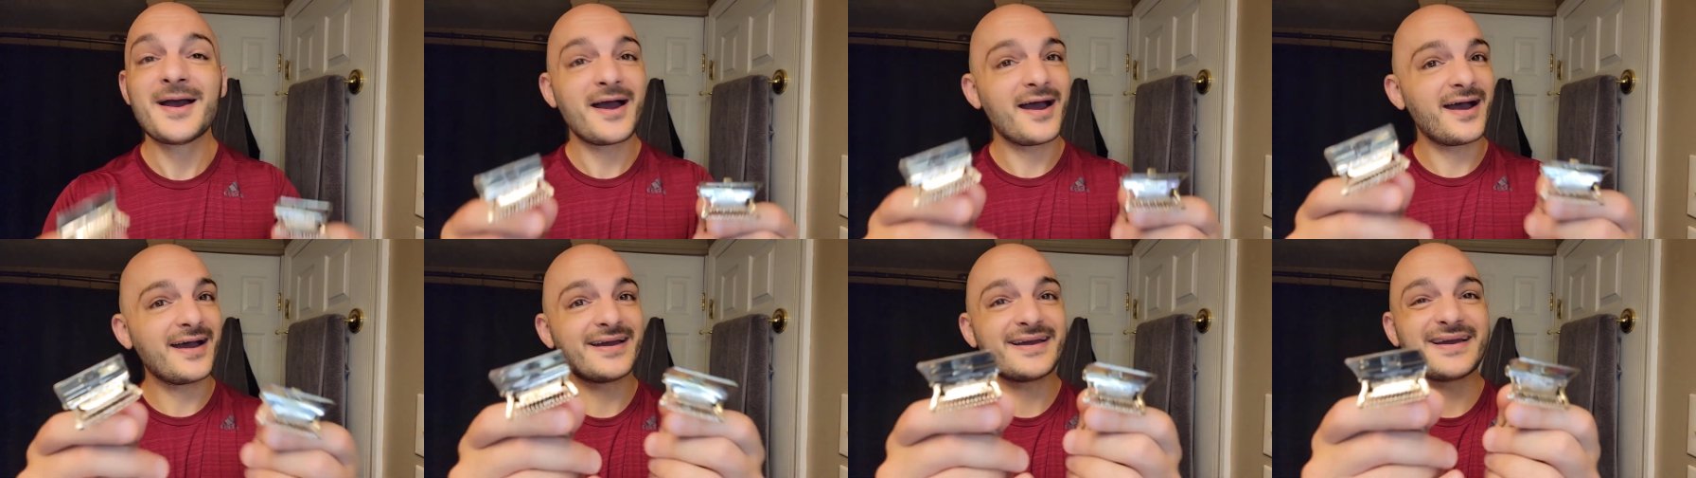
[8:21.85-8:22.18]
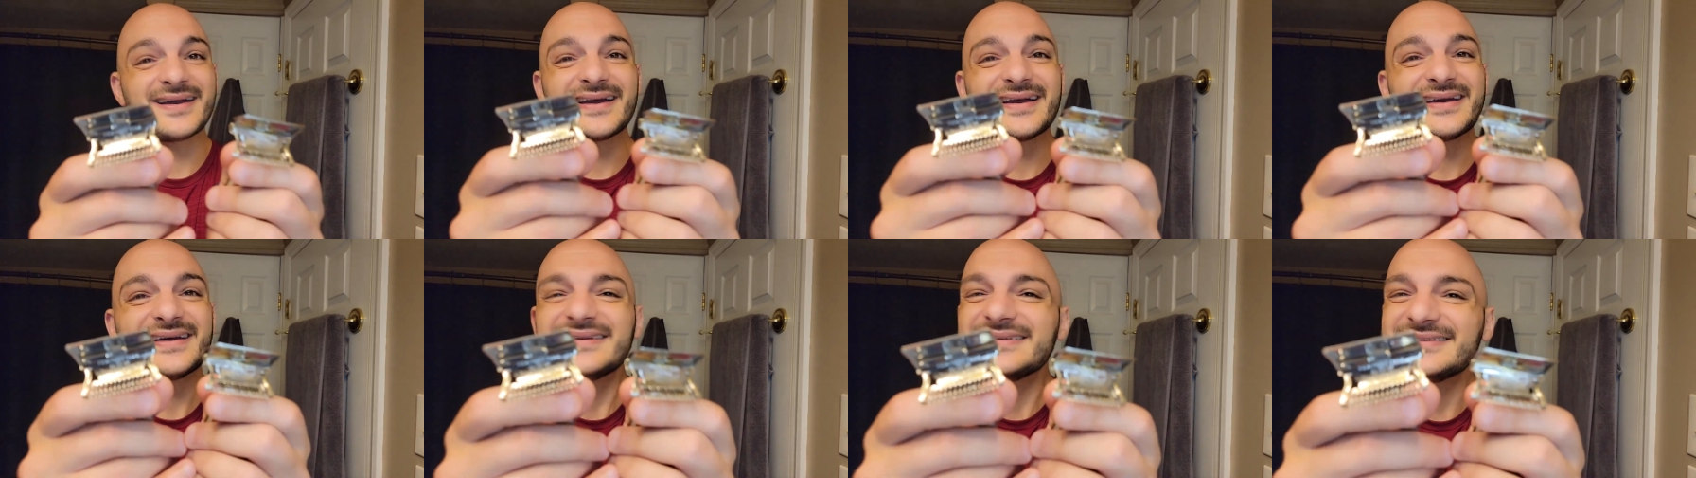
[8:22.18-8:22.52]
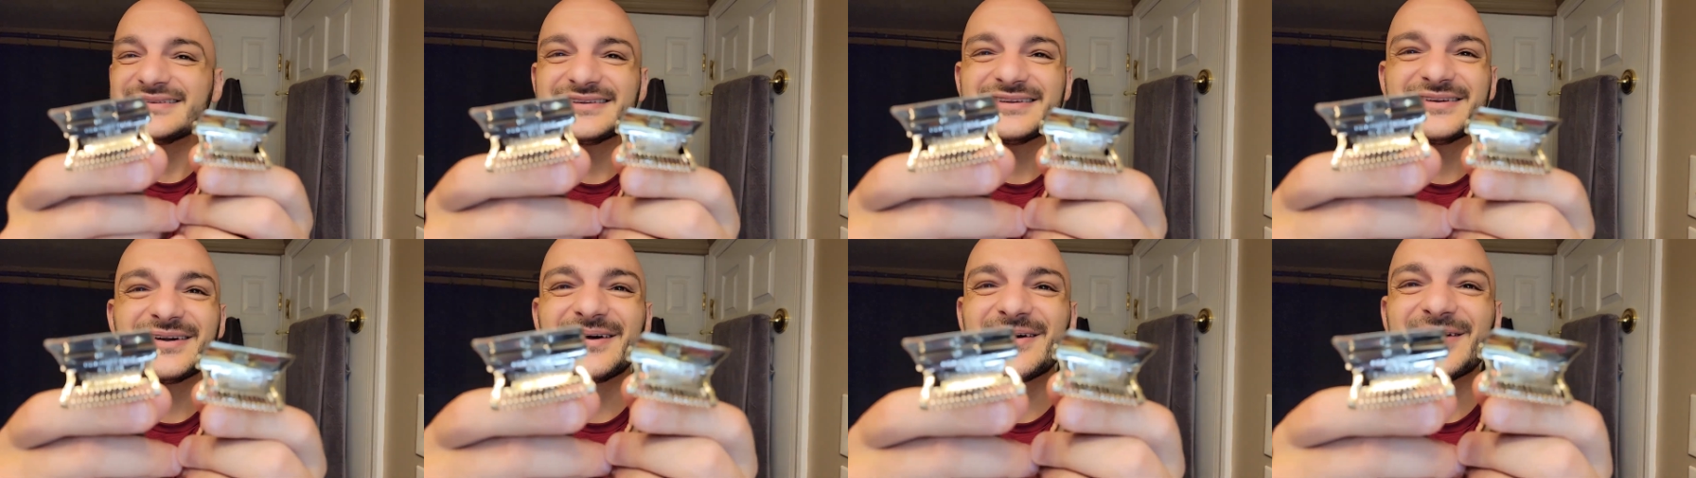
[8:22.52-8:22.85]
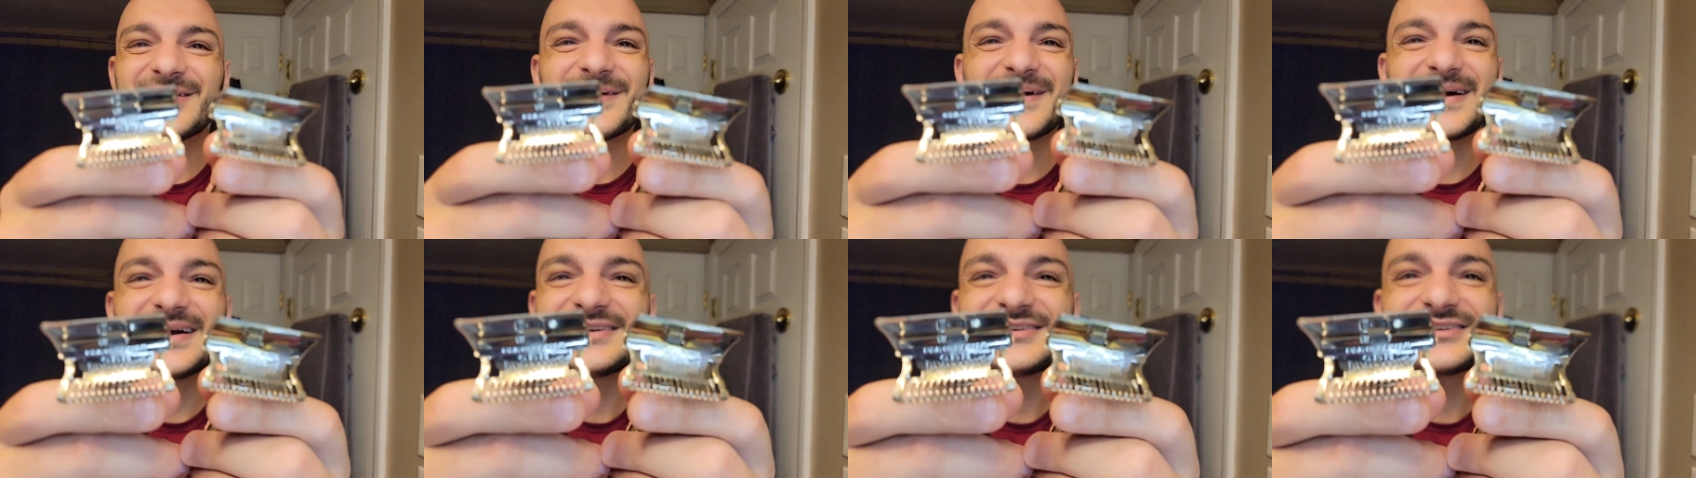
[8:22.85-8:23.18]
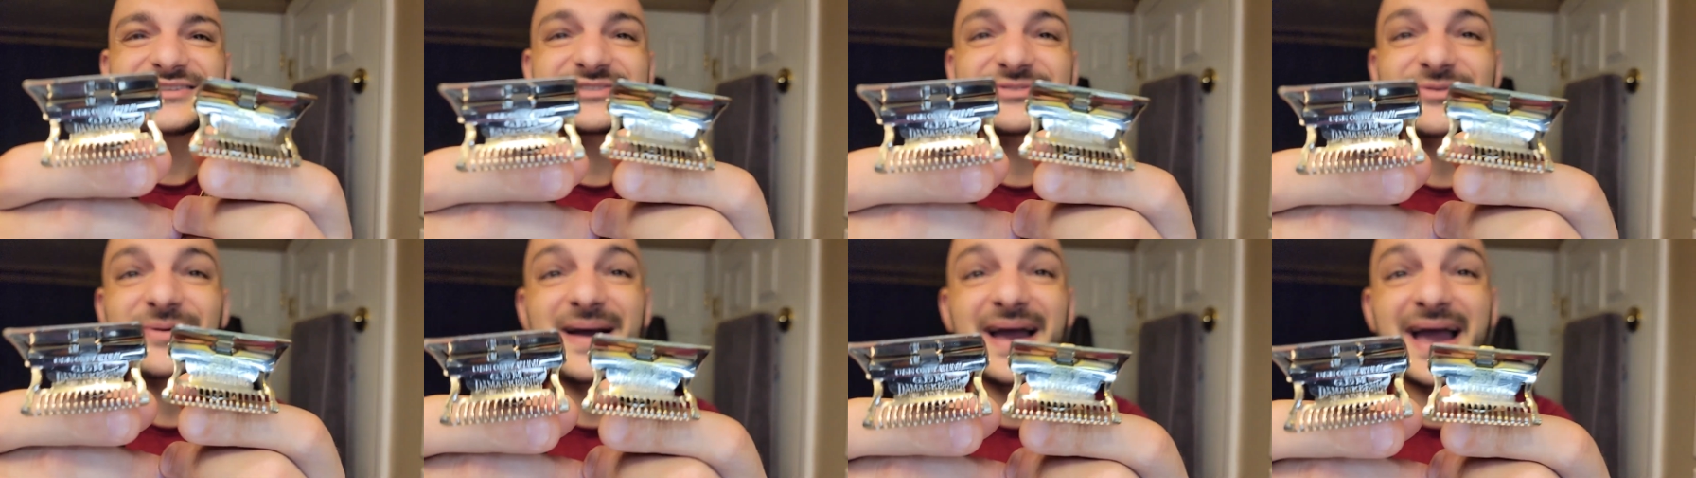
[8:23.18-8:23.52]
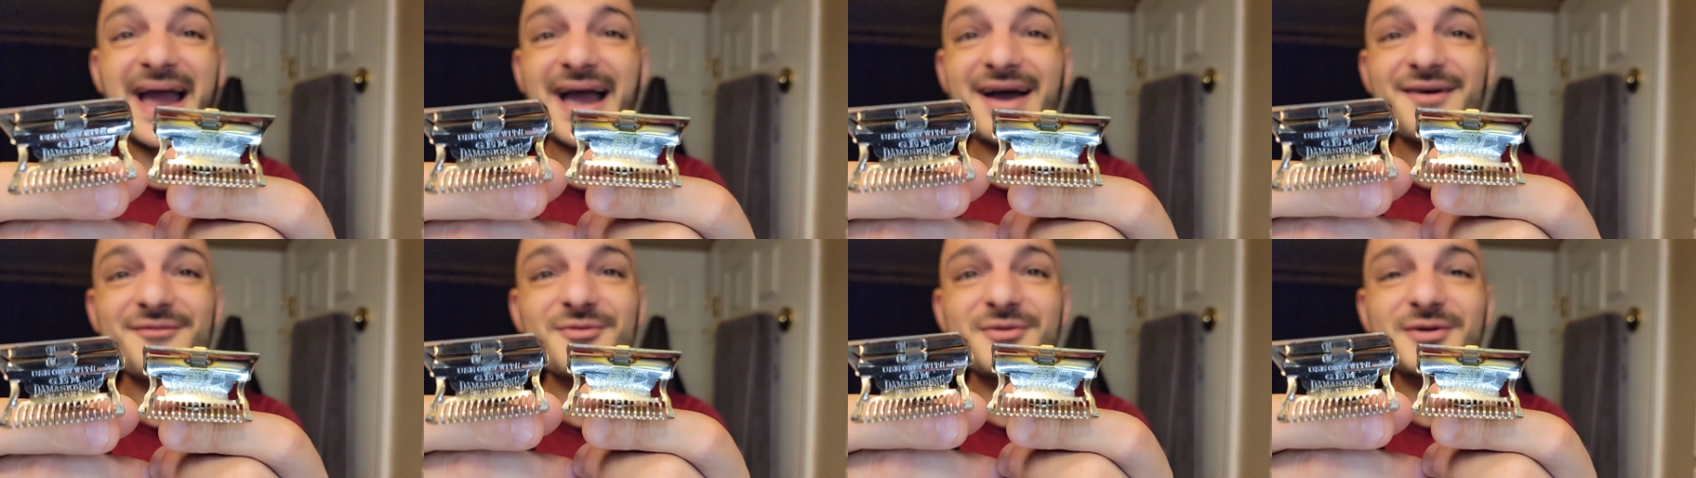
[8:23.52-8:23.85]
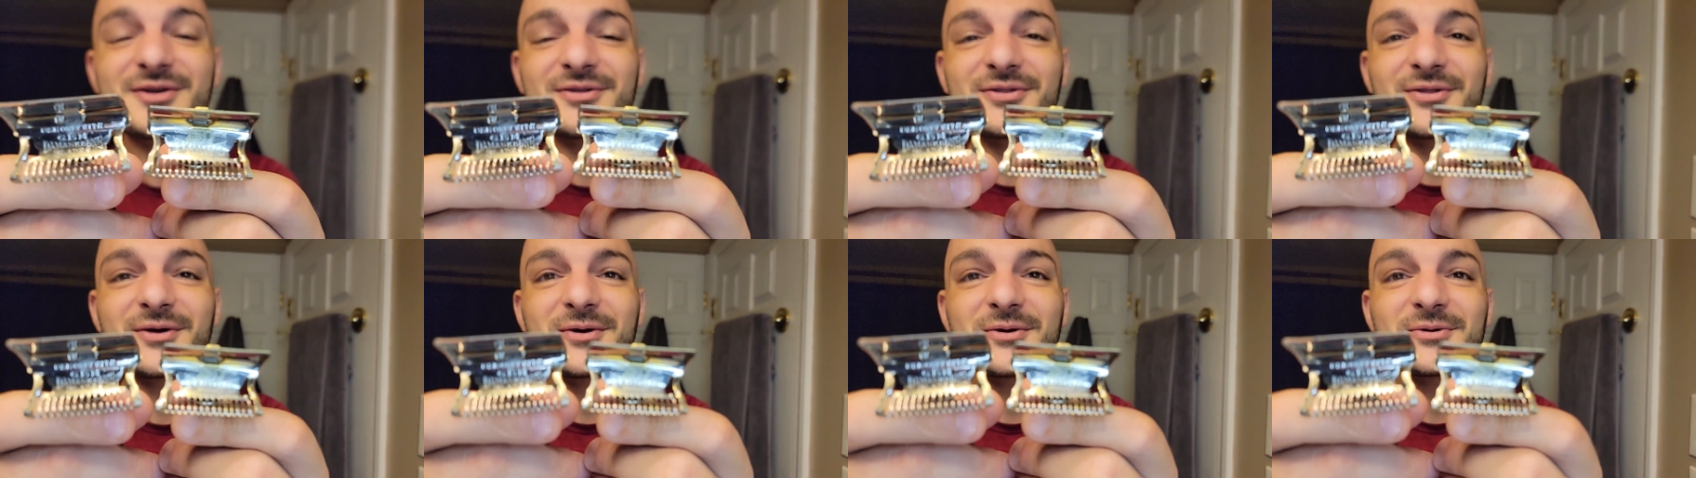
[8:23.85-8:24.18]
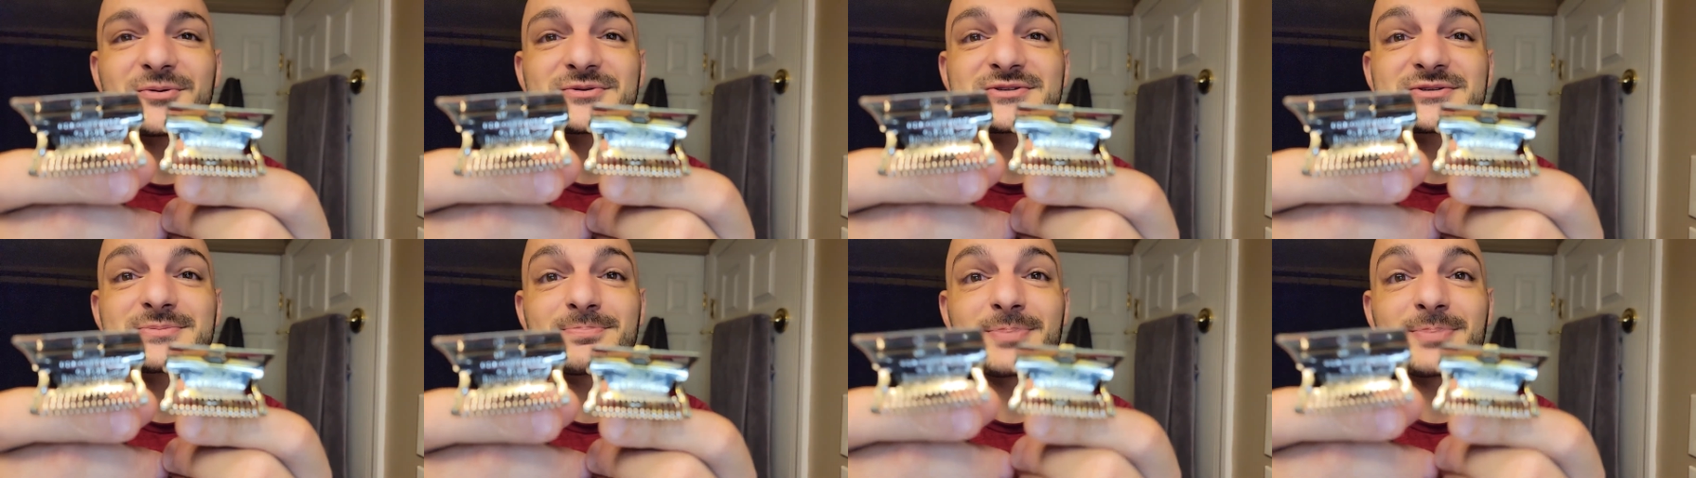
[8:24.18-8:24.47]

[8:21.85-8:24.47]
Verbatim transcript: I, I, you know, I just don't have one of those,